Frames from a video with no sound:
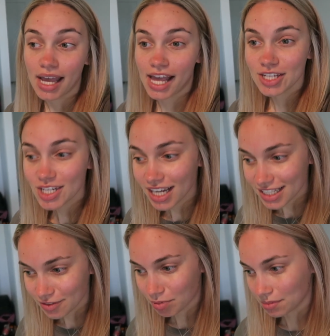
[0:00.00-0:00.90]
As you
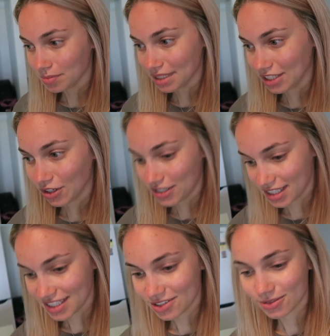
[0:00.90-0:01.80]
guys have probably
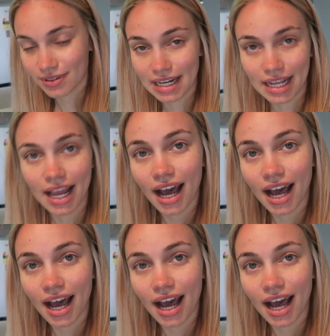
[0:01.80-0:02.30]
noticed already,